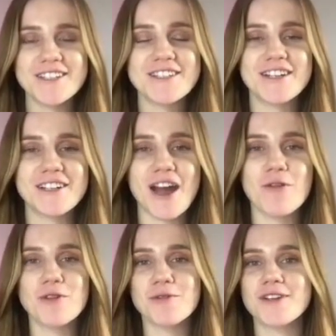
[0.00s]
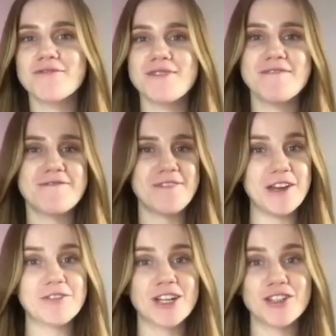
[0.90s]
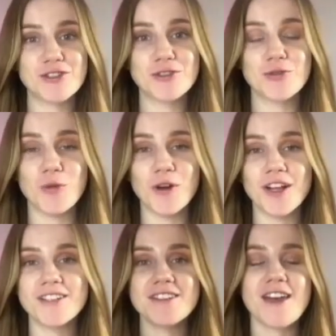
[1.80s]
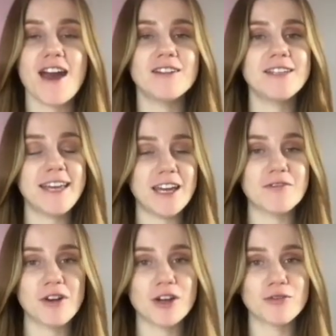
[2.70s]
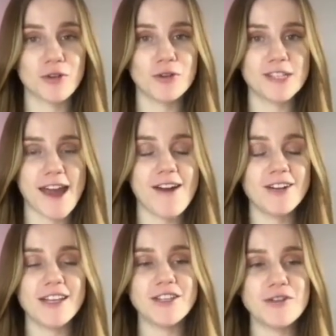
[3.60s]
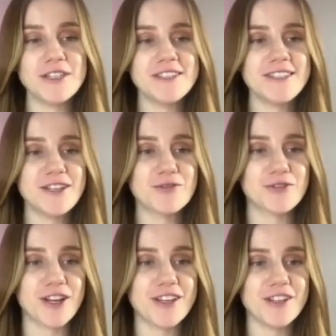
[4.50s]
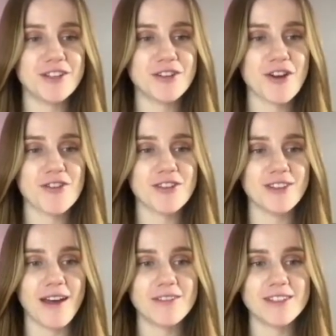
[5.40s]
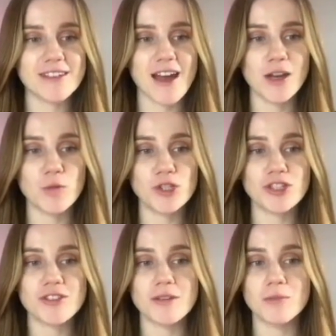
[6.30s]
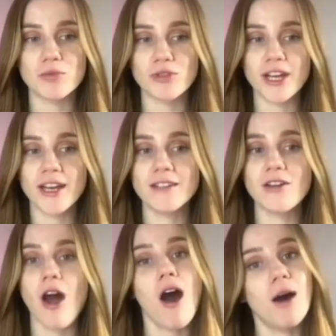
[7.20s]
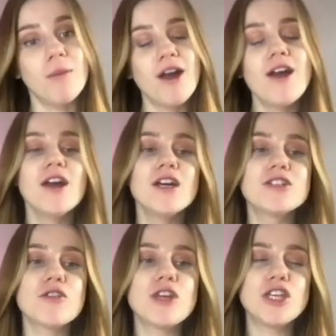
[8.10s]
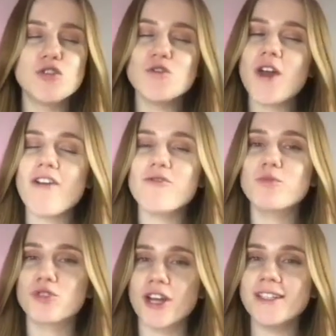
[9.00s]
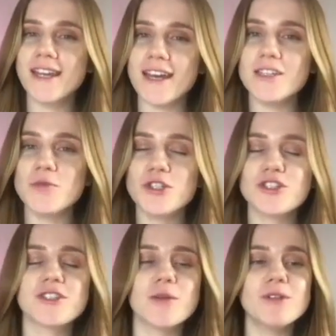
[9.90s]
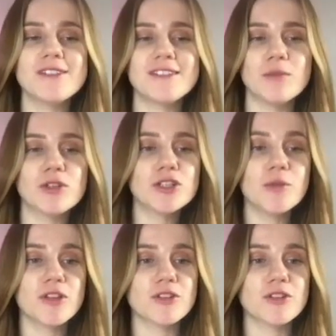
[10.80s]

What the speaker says: start out with one of my favorite tools that Canva rolled out, and you can see right here on the left side, which is the brand hub. So they used to have brand kits, which is somewhat similar, but they